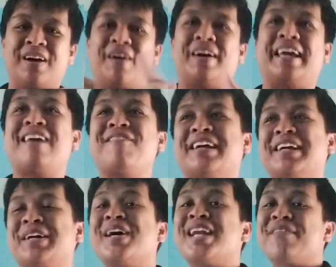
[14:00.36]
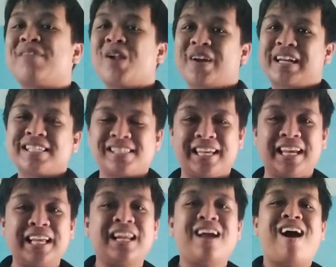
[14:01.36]
Okay, very good. I've already
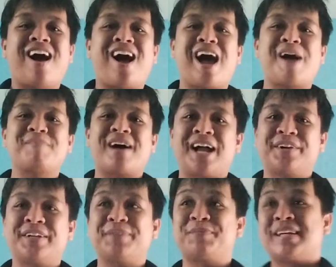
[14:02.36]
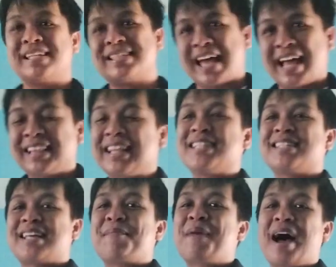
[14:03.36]
seen 100%, and
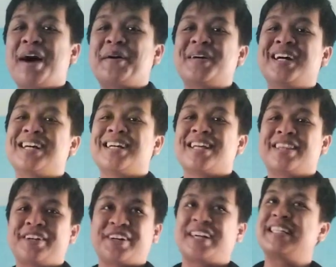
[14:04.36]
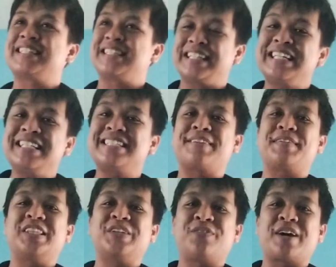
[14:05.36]
somehow there are still
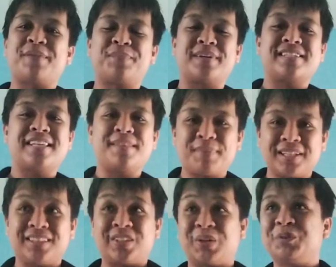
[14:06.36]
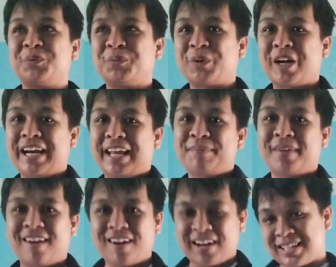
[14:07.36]
75%, but don't worry,
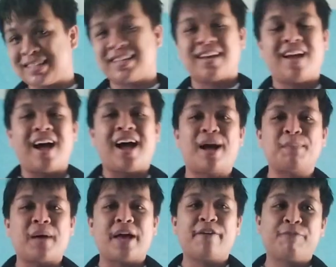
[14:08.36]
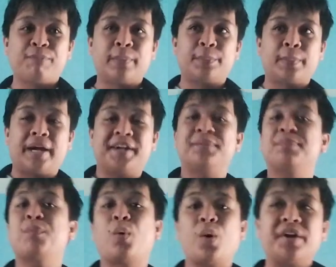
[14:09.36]
because I've prepared
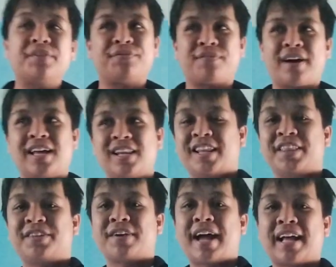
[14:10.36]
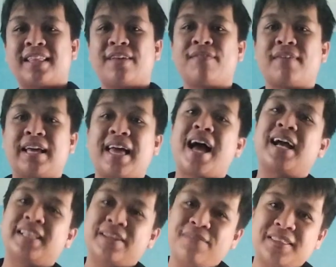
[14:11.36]
more fun and interactive
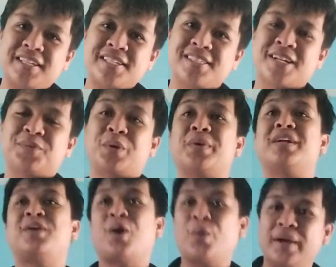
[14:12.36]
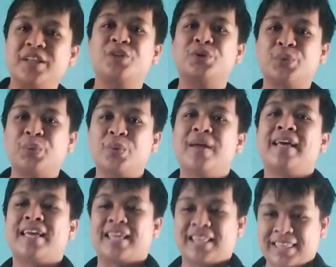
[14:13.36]
activities that we were going to do
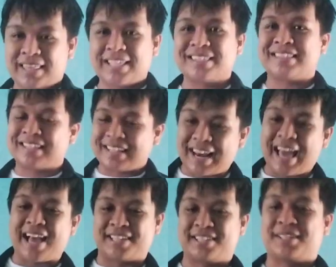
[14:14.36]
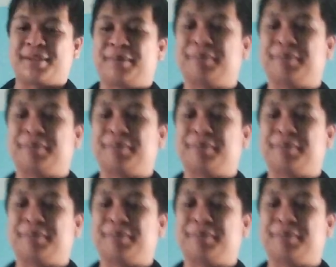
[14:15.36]
in this class.